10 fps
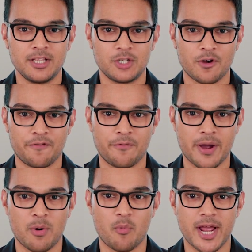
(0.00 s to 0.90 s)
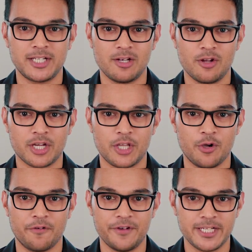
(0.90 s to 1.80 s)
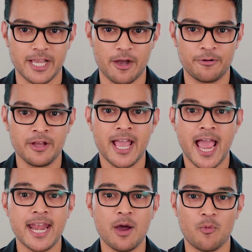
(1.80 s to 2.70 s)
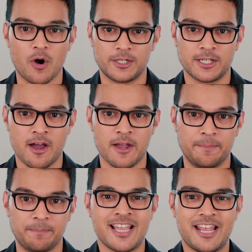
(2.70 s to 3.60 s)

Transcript: the software where to look in your video and at what time.